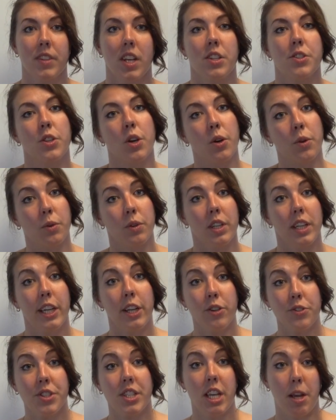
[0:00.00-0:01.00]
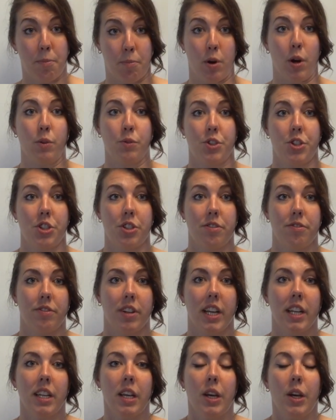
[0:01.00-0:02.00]
So here's the approach,
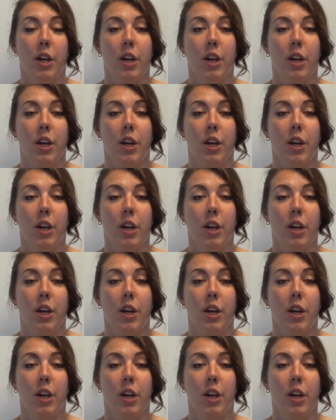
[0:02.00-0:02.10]
right?